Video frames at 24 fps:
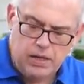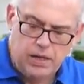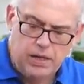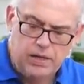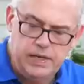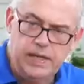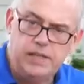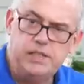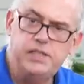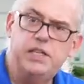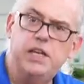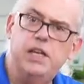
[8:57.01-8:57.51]

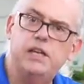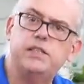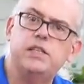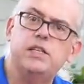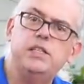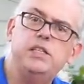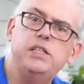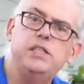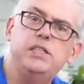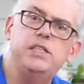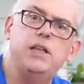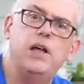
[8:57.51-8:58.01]
And that's it.
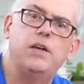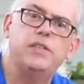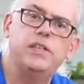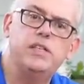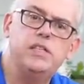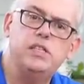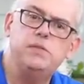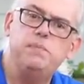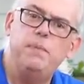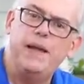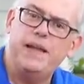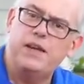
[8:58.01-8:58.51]
This
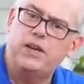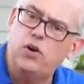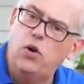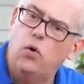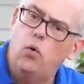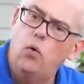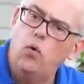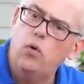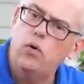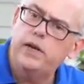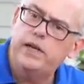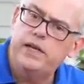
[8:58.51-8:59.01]
is my
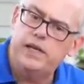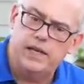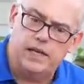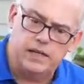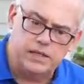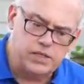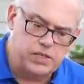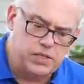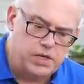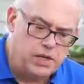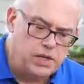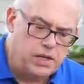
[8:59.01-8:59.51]
core
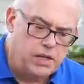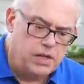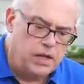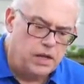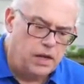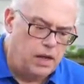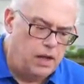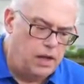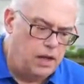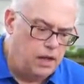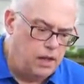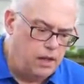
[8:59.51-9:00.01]
kit.
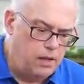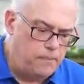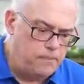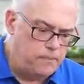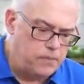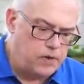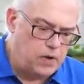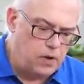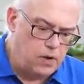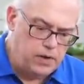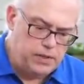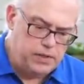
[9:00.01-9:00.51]

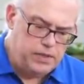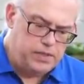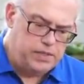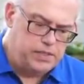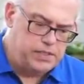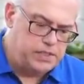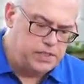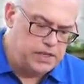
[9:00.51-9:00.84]
All of these